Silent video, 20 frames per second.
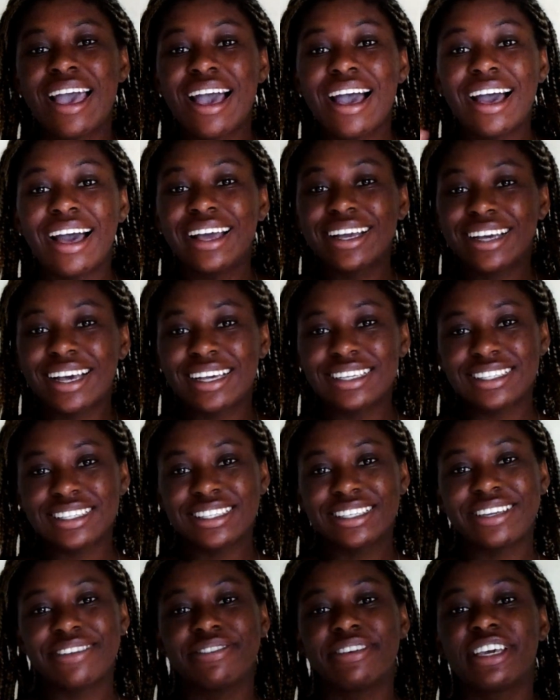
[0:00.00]
Hi guys,
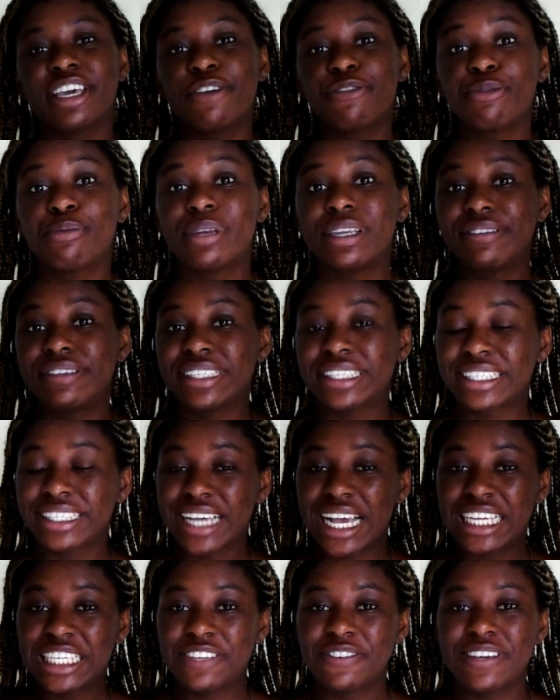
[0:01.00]
it's Olivia here from Olivia's
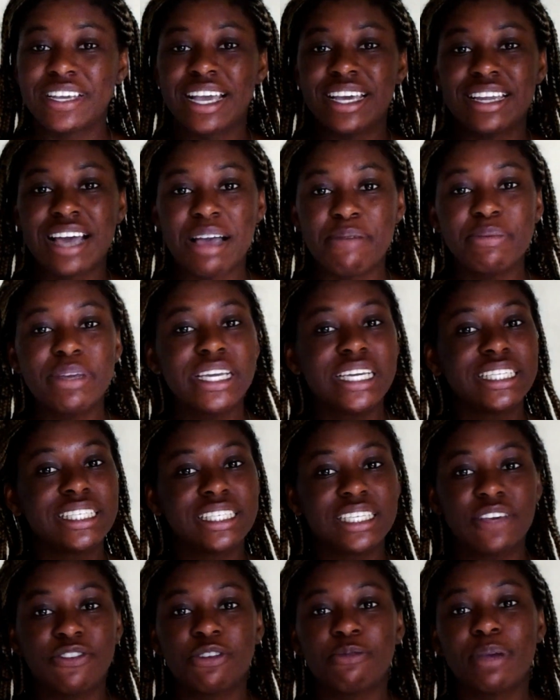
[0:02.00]
Catastrophe and I'm here
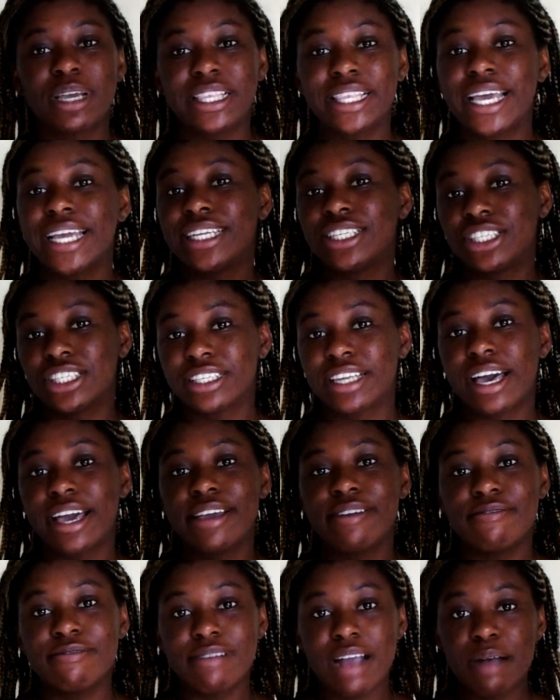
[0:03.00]
to give you my late
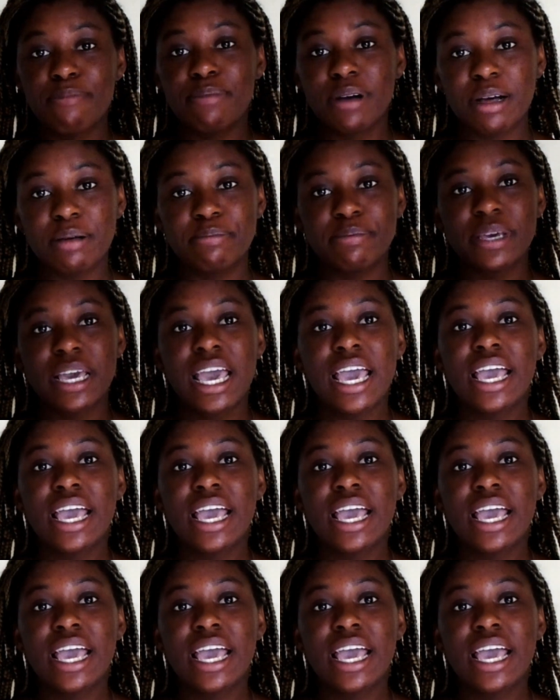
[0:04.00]
July wrap up.